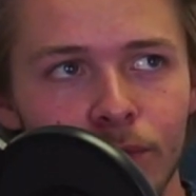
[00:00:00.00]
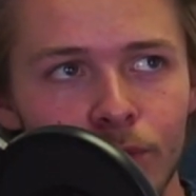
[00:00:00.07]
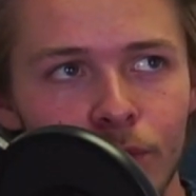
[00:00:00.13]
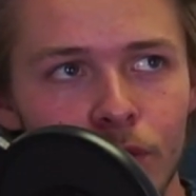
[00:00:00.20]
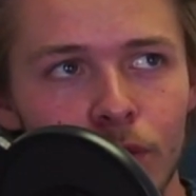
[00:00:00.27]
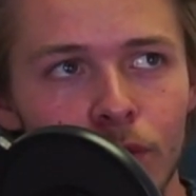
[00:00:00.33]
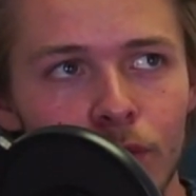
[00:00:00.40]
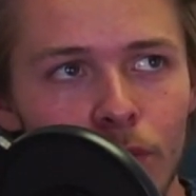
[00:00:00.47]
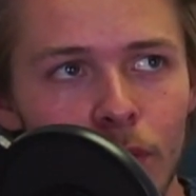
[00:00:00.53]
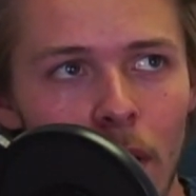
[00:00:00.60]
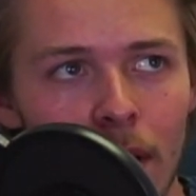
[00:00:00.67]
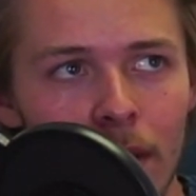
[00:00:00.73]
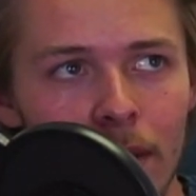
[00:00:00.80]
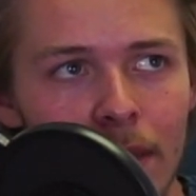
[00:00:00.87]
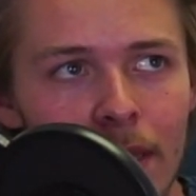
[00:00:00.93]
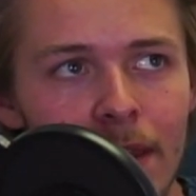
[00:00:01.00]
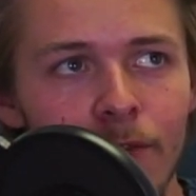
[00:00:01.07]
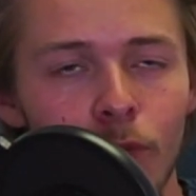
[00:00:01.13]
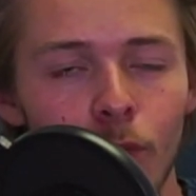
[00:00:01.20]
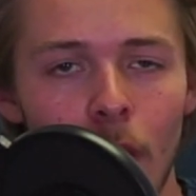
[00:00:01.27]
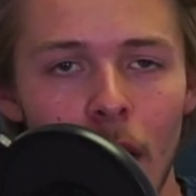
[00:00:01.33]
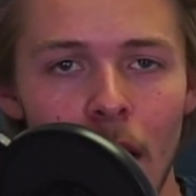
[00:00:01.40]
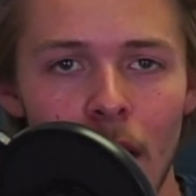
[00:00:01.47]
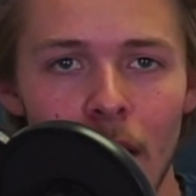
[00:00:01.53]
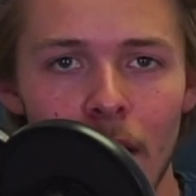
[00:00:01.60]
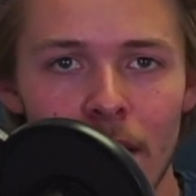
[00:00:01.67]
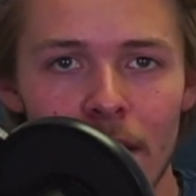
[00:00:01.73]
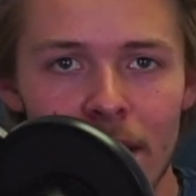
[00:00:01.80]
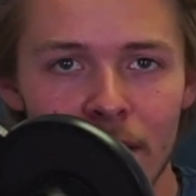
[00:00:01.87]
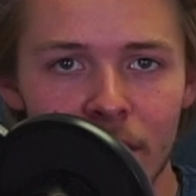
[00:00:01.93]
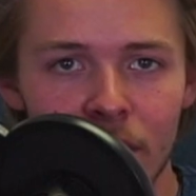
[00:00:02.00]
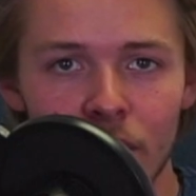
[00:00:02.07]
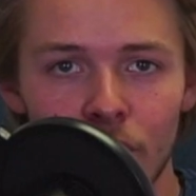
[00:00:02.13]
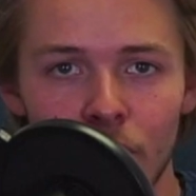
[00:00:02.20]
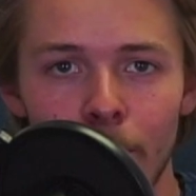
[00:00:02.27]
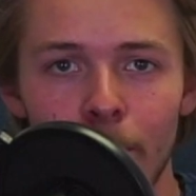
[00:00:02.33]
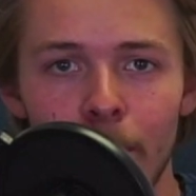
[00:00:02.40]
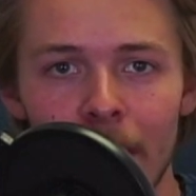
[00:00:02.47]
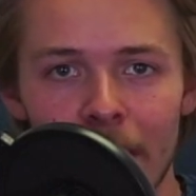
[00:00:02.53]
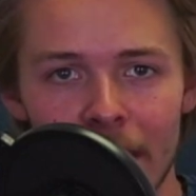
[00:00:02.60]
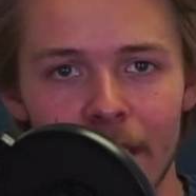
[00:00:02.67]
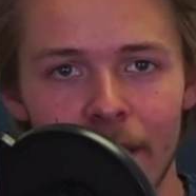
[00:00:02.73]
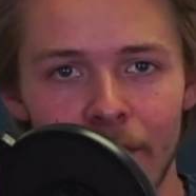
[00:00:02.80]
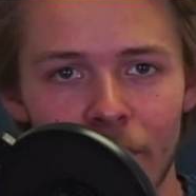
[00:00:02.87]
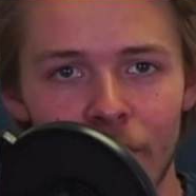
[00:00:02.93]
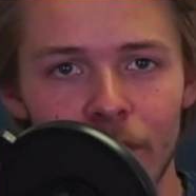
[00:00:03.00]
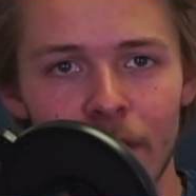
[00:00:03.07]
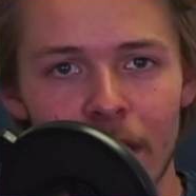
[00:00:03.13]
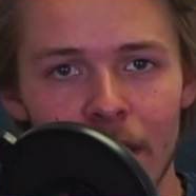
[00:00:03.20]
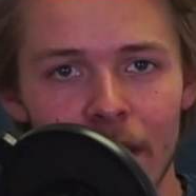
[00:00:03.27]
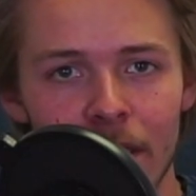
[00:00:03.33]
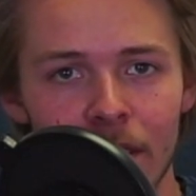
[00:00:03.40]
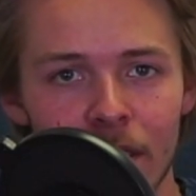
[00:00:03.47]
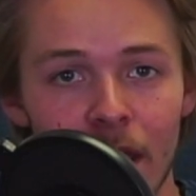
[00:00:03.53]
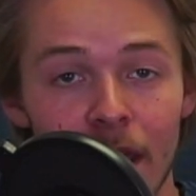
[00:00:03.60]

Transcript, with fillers: to live well is to do a million different things.